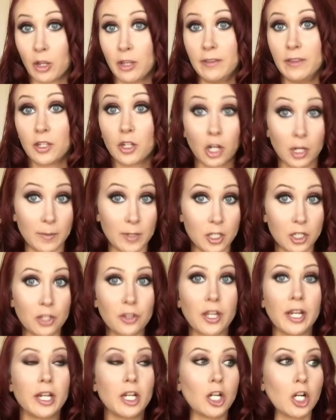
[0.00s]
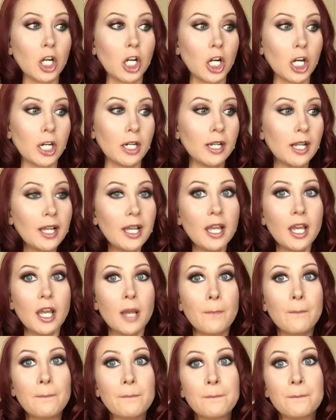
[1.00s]
in the garbage. They are
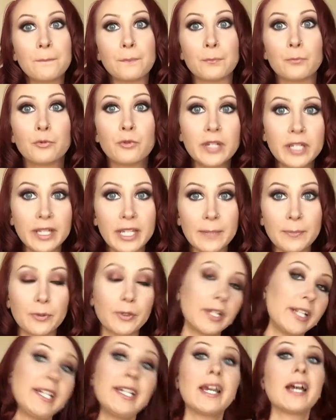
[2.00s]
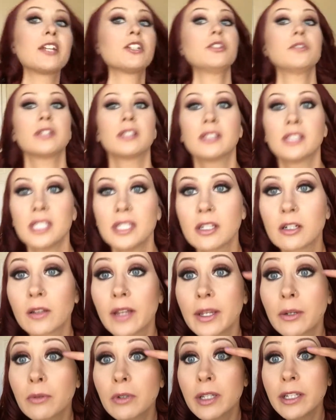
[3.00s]
really pretty. As you can see, they're
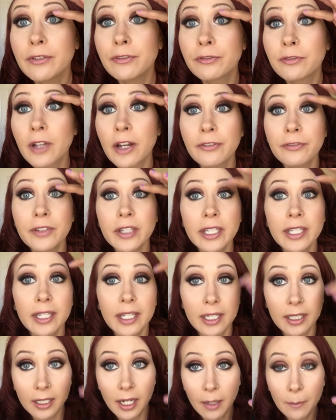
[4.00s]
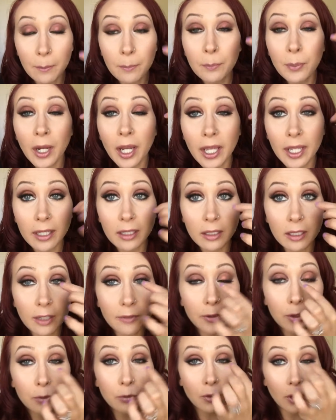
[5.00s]
like really fluffy, but
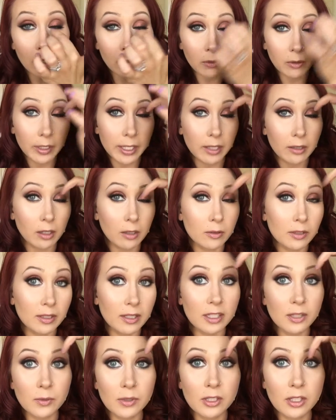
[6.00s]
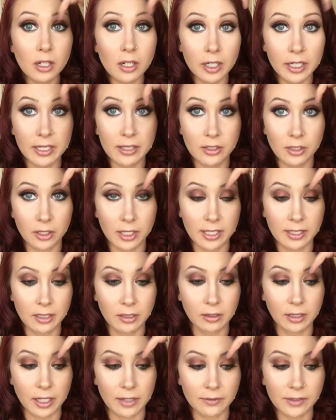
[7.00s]
if you look really close, this one's already starting
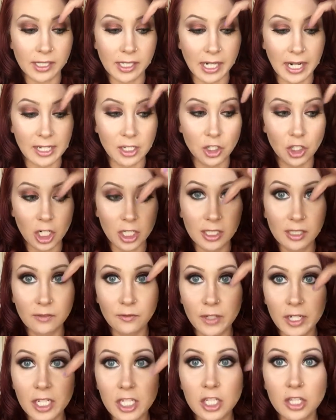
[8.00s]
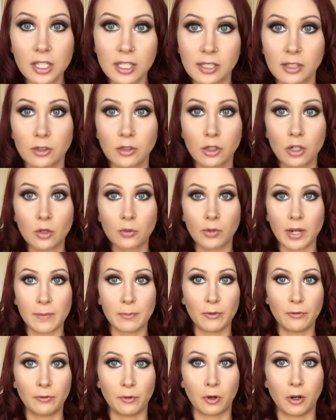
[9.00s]
to lift. And I just finished this look
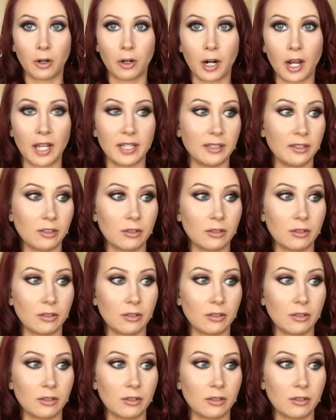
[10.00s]
right before